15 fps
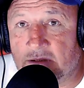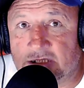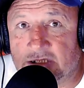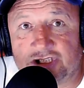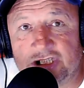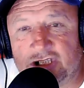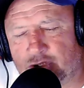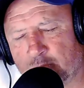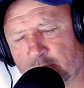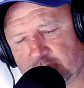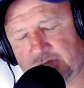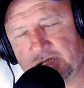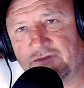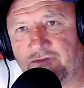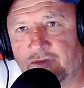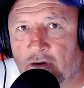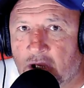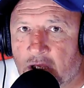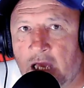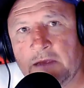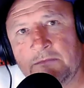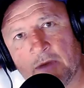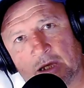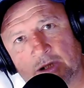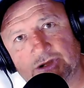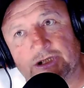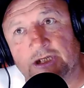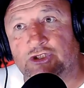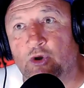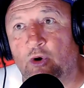You see someone, see, fucking, hey,
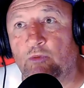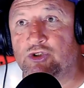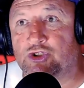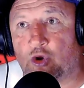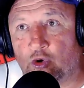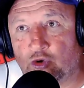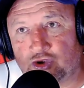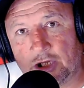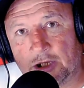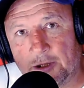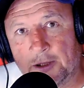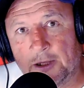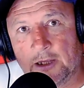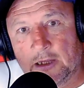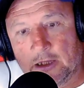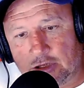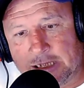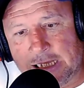mate, it's always good to, yeah.